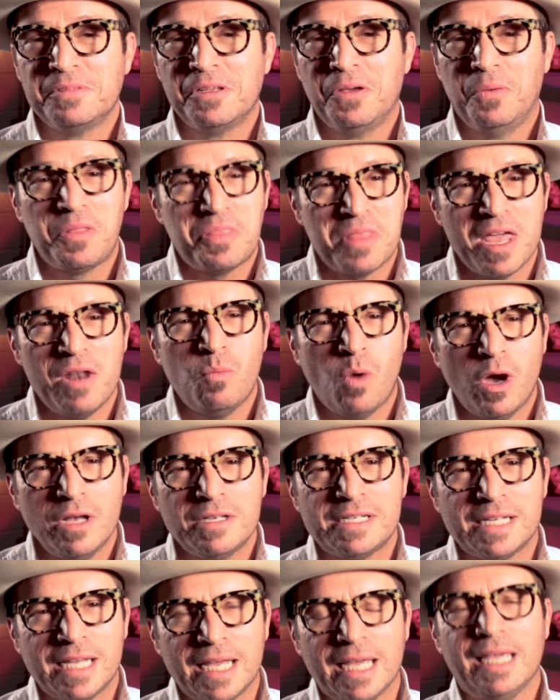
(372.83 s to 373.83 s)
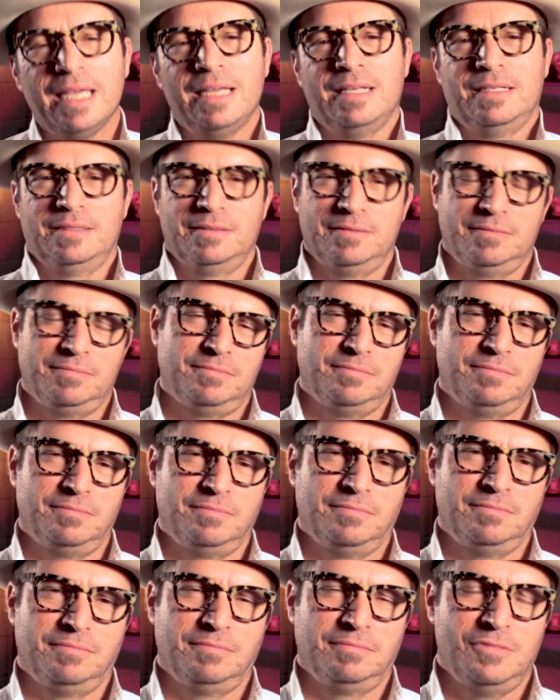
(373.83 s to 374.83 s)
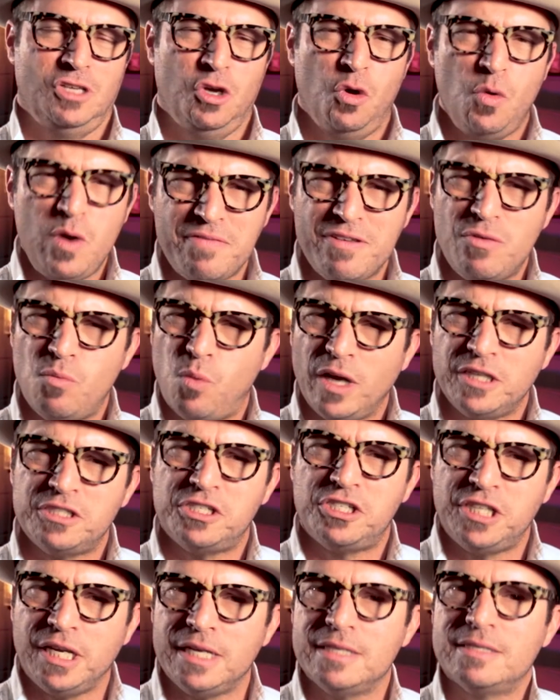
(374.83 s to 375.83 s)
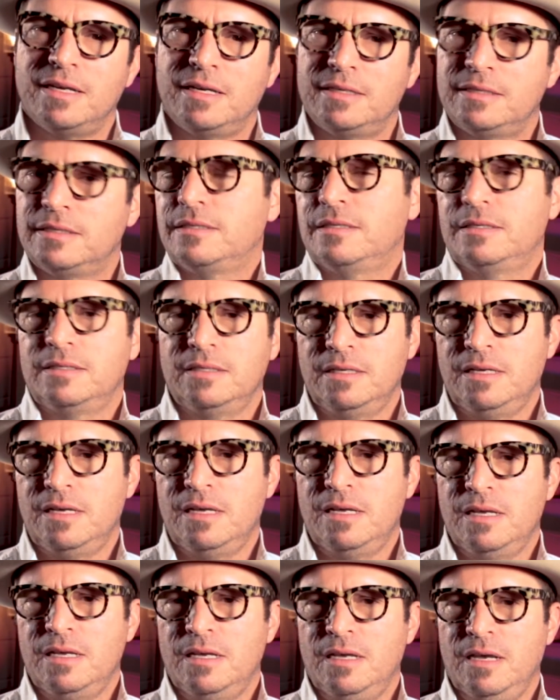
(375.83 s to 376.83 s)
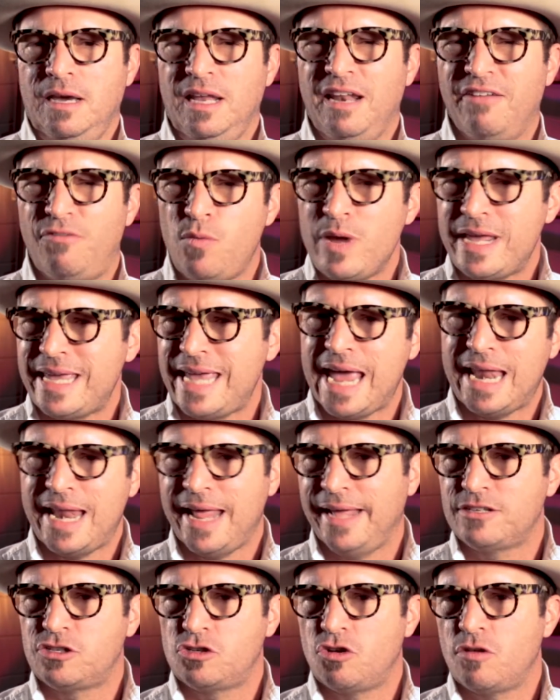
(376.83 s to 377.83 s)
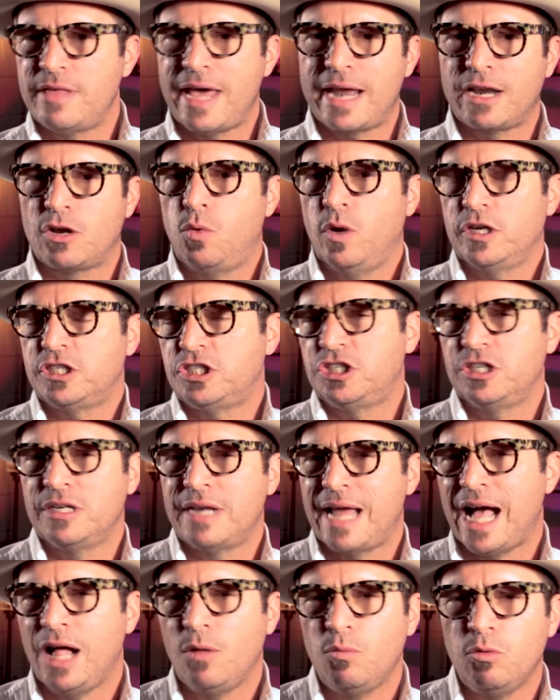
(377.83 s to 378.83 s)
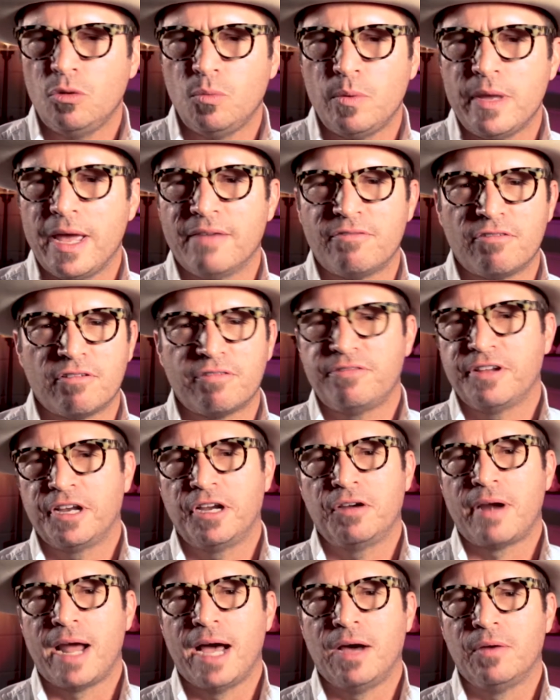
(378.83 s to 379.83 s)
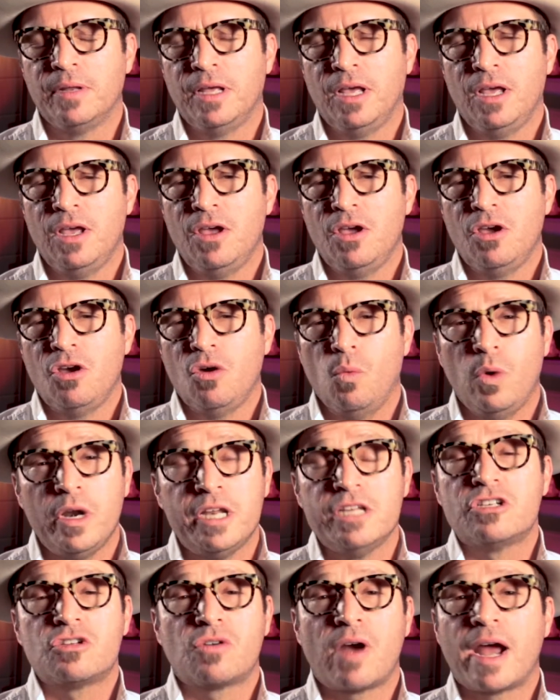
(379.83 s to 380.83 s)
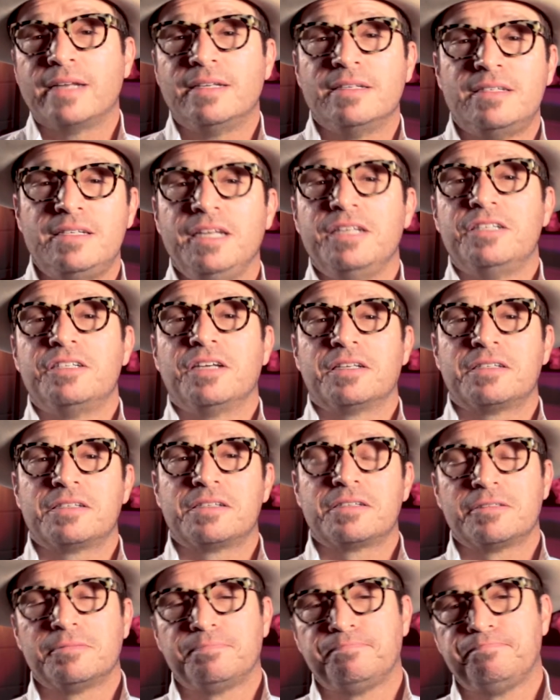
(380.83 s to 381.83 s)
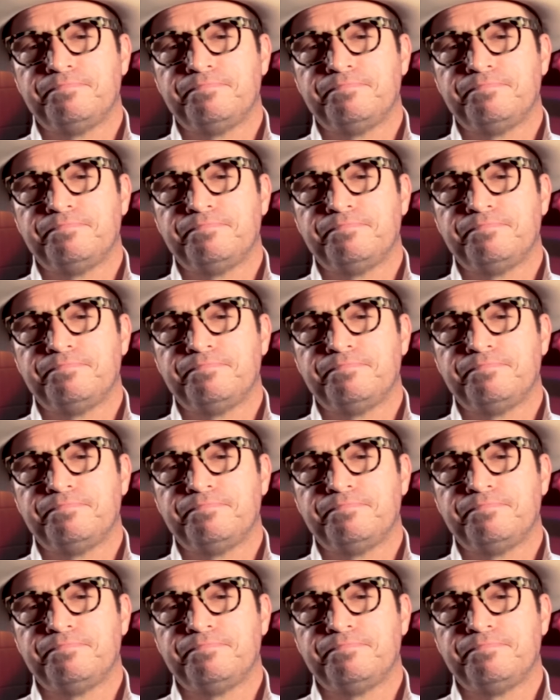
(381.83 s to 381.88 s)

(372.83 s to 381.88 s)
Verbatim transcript: What then was he? Who even was Jesus? And if we can't answer that question, how will we ever figure out what he's trying to teach us?